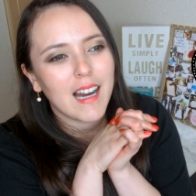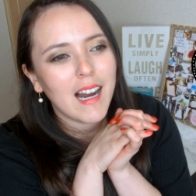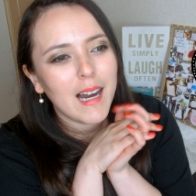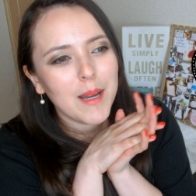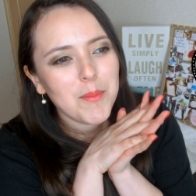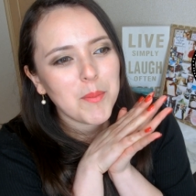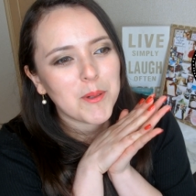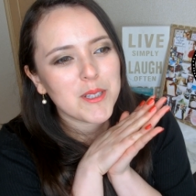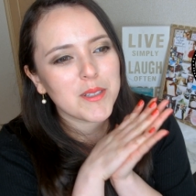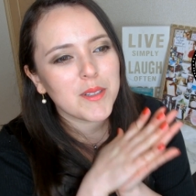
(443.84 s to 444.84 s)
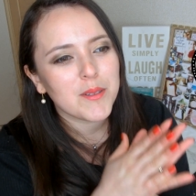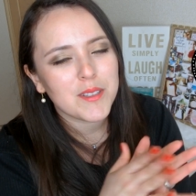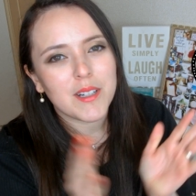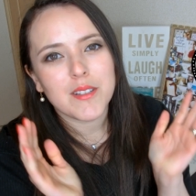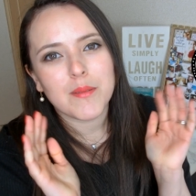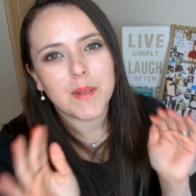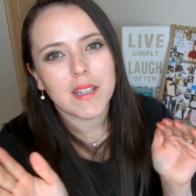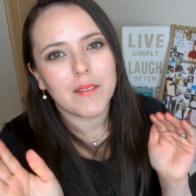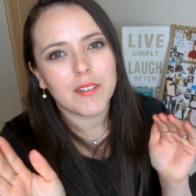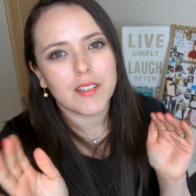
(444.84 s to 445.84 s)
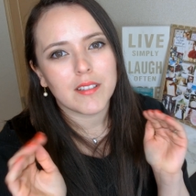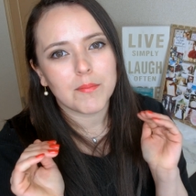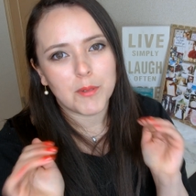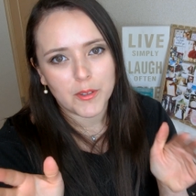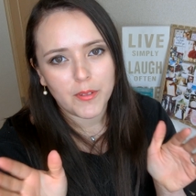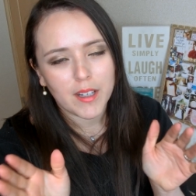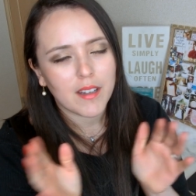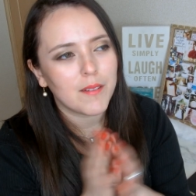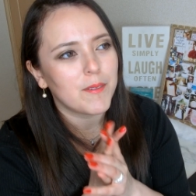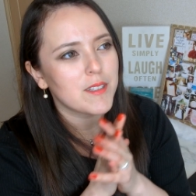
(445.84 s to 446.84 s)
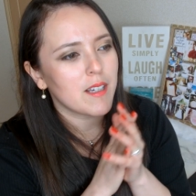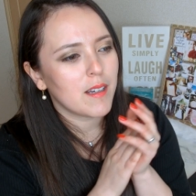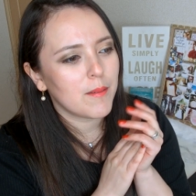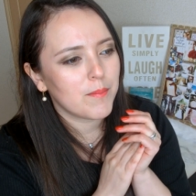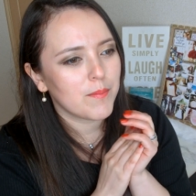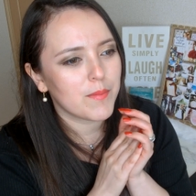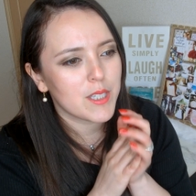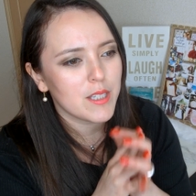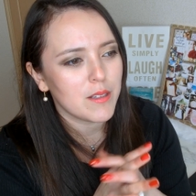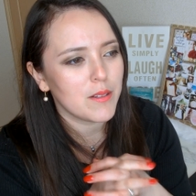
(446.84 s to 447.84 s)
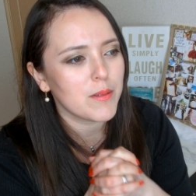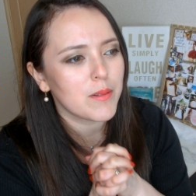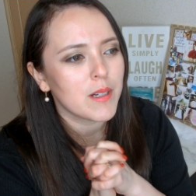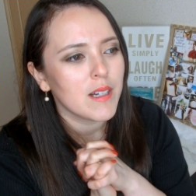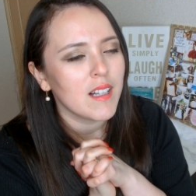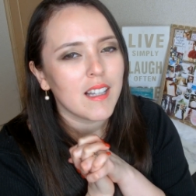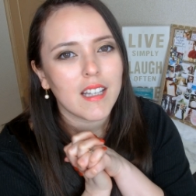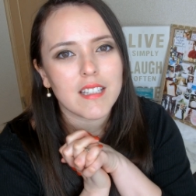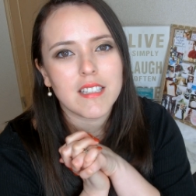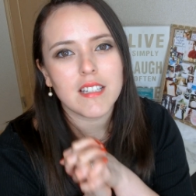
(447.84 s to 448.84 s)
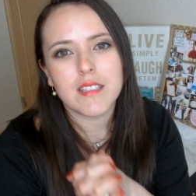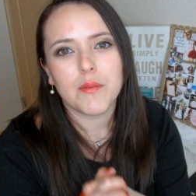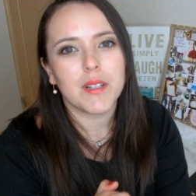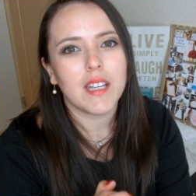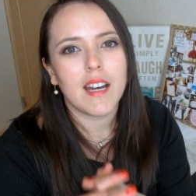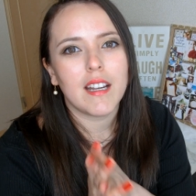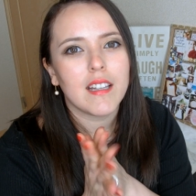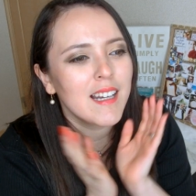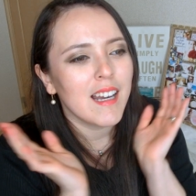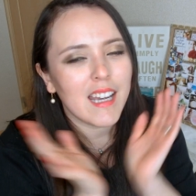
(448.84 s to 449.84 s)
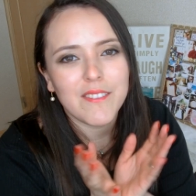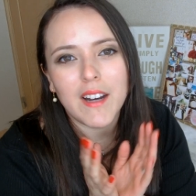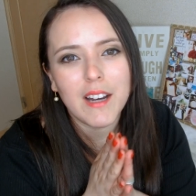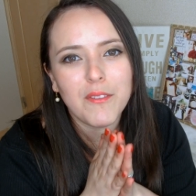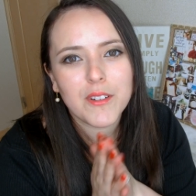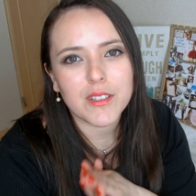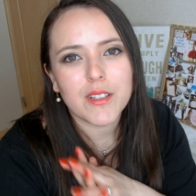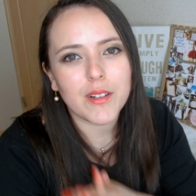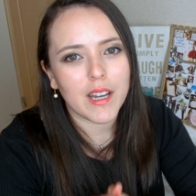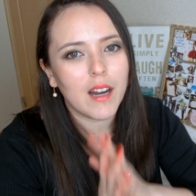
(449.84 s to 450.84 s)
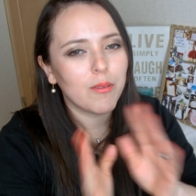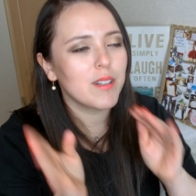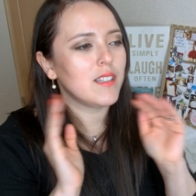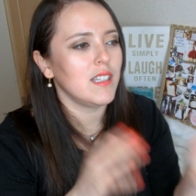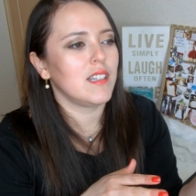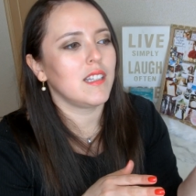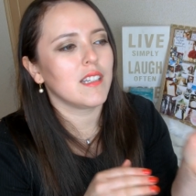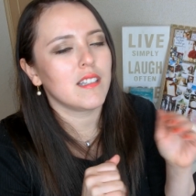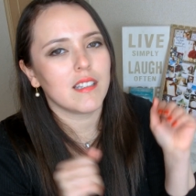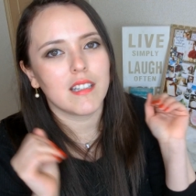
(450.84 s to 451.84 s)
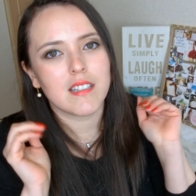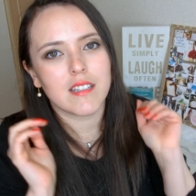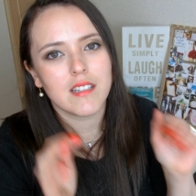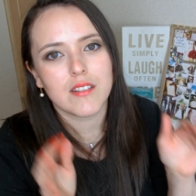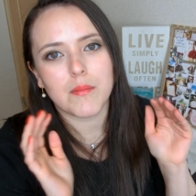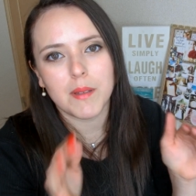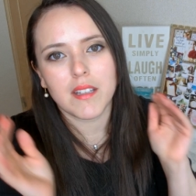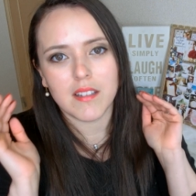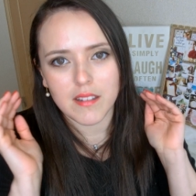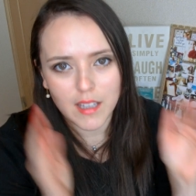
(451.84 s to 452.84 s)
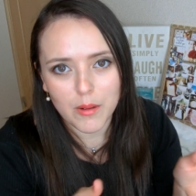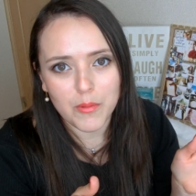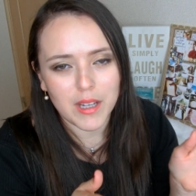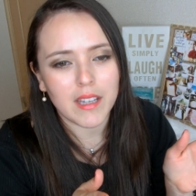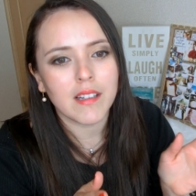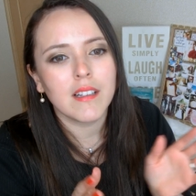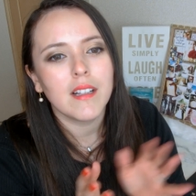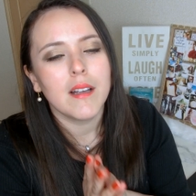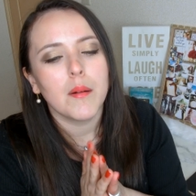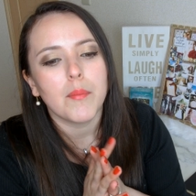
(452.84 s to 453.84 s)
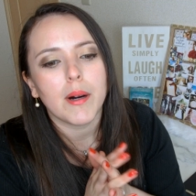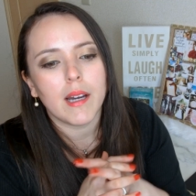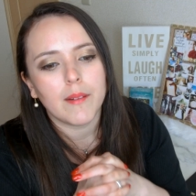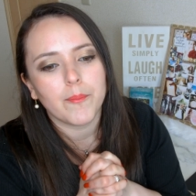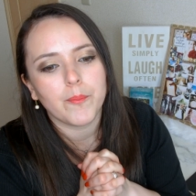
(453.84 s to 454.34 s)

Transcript: I'm a person who trying to make everything perfect every time to like just the way that I like. If I focus, okay, I want these things, it need to be that way. But